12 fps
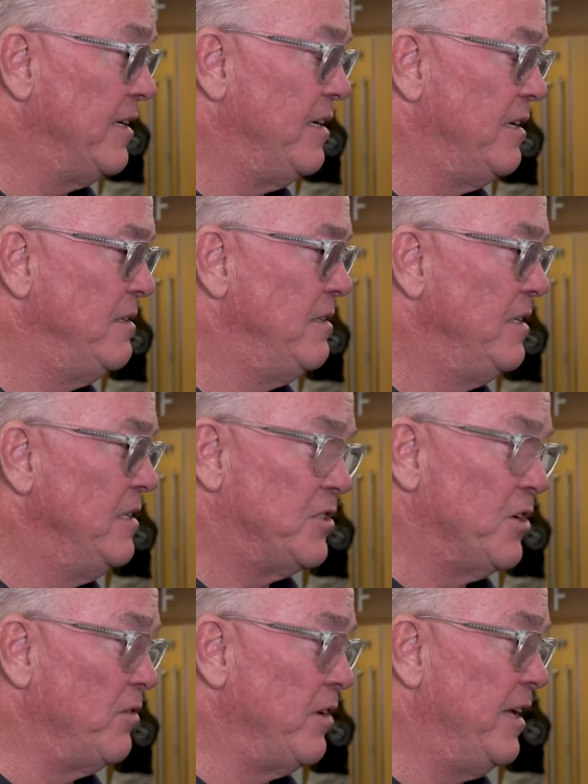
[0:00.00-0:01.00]
And
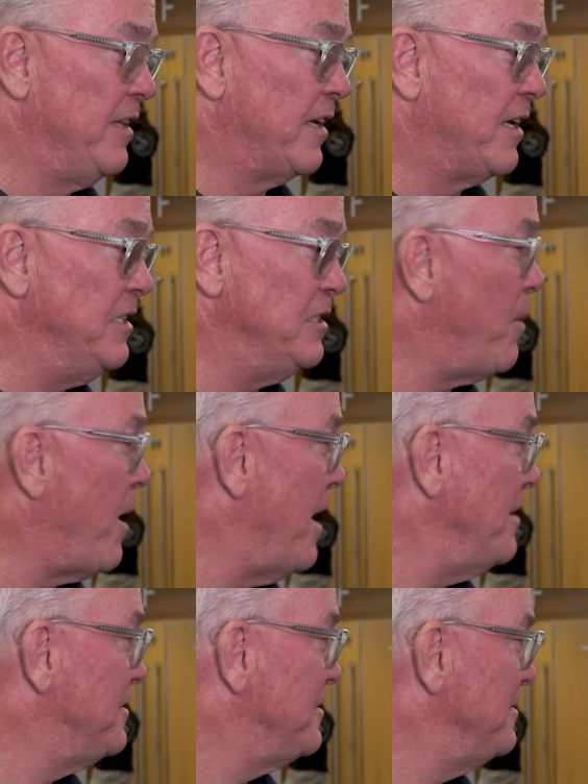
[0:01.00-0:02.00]
certainly at the key
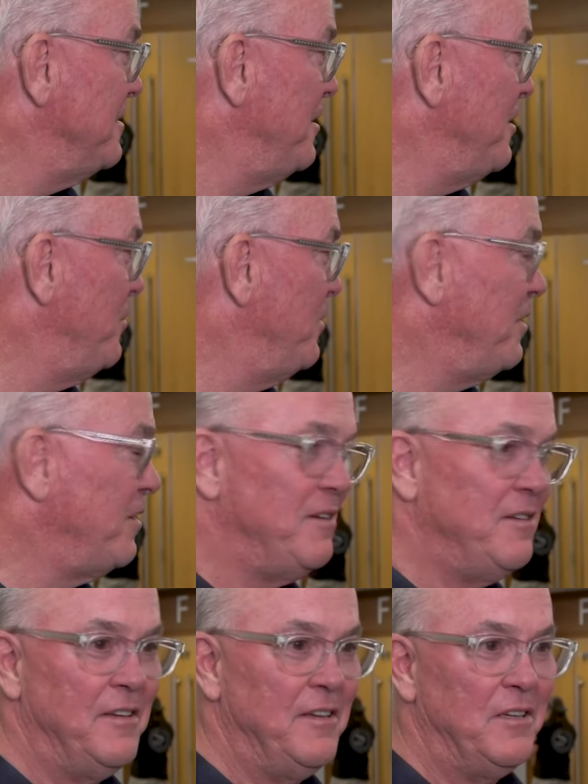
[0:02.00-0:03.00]
spots. You know, you,
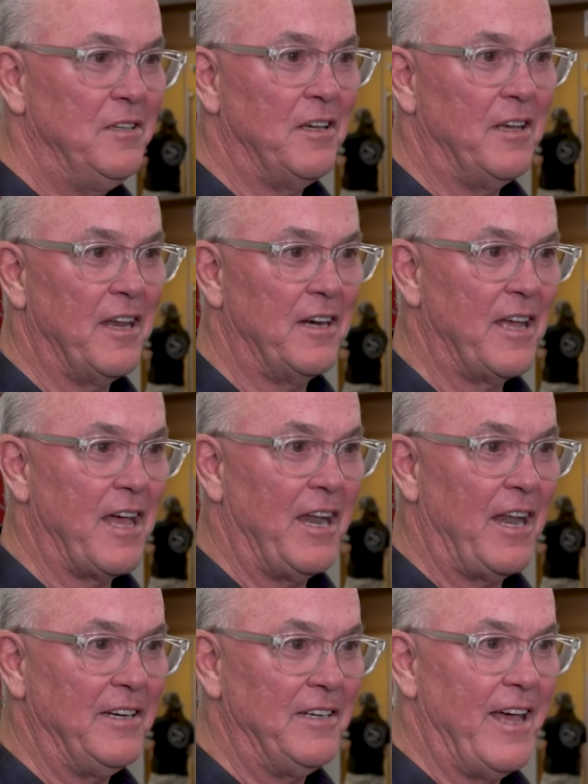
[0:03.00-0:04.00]
you got a guy
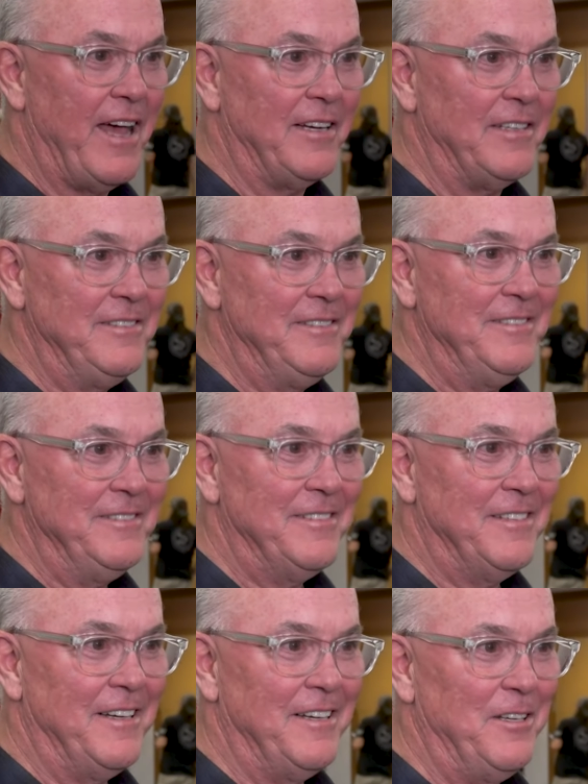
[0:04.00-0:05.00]
like Dak,
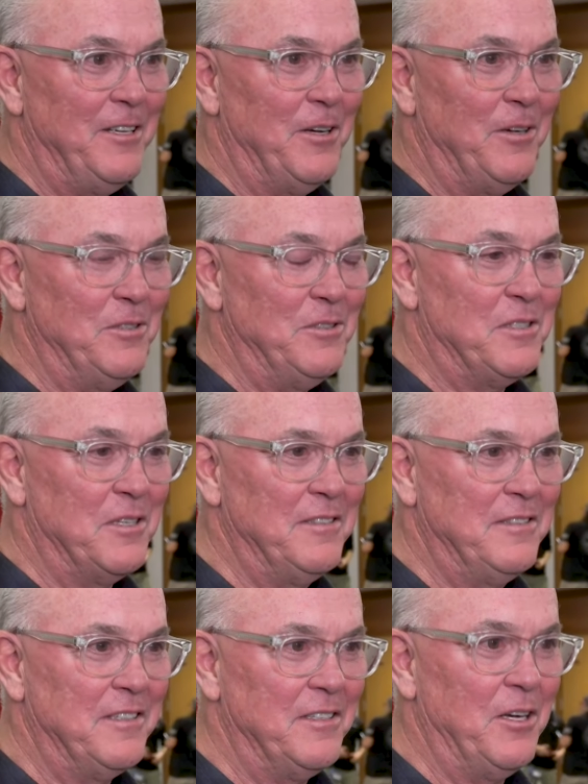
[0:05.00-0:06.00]
uh, you know, who's the,
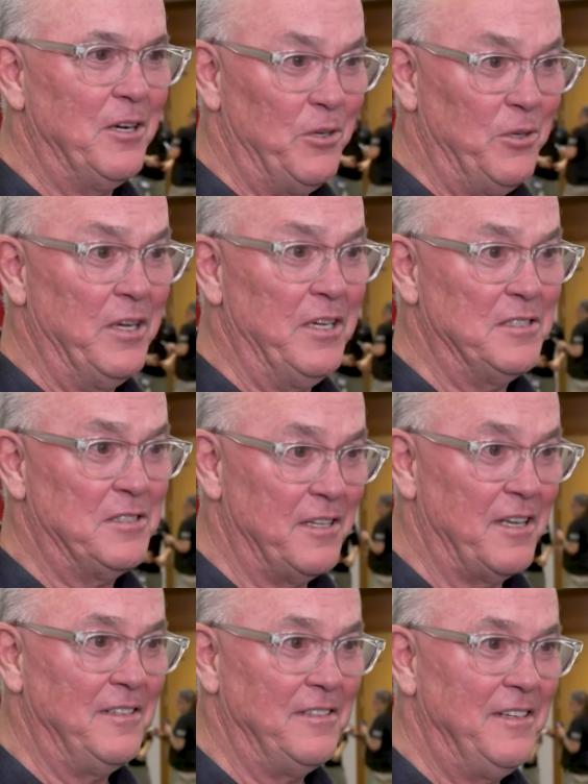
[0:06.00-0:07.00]
you know, who is
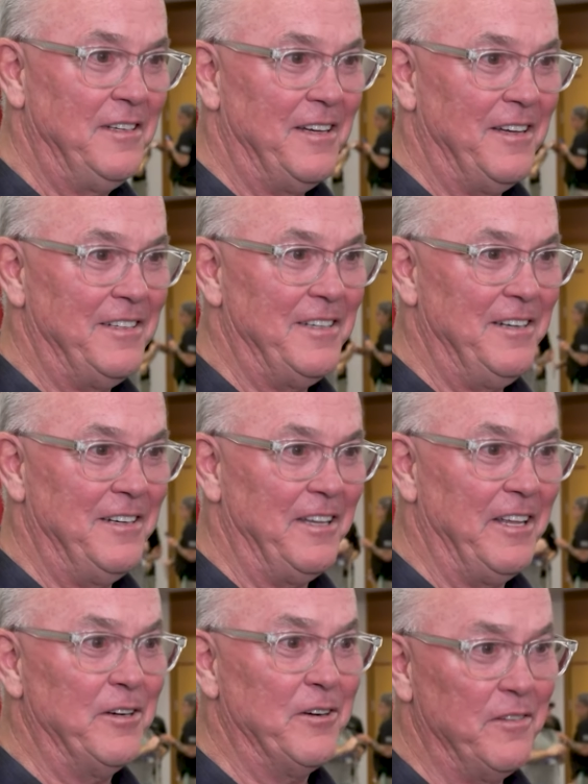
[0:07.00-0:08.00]
the uh,
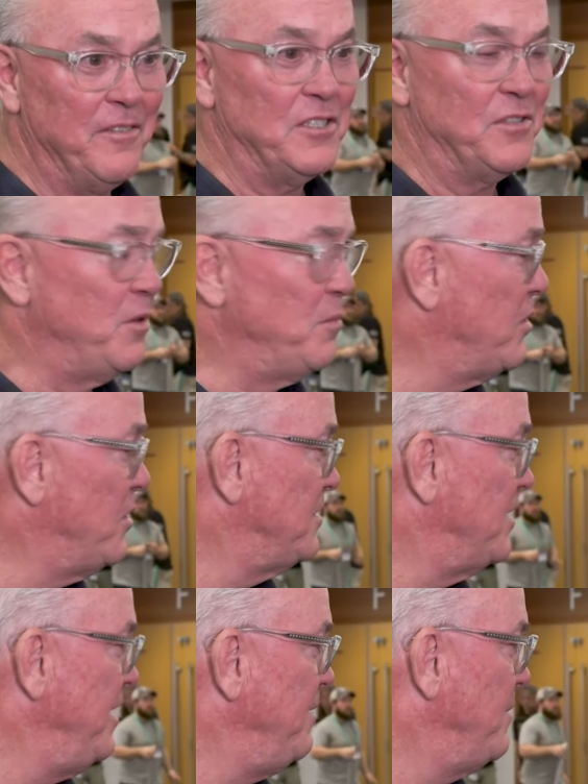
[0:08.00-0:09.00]
leader of this football
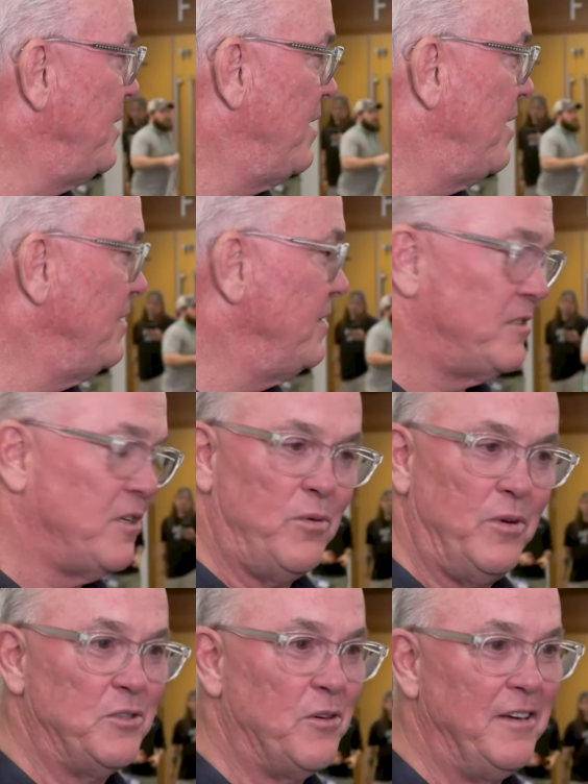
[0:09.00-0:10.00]
team. it's
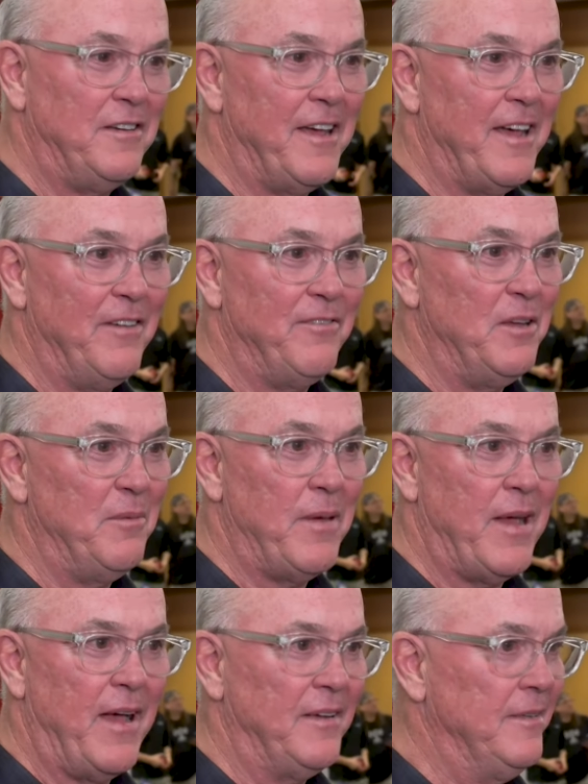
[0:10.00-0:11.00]
always great to have him
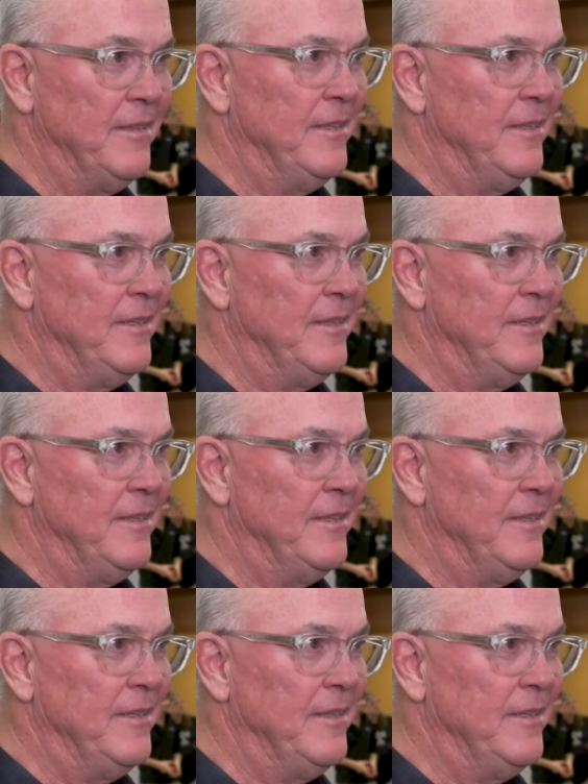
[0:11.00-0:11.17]
back.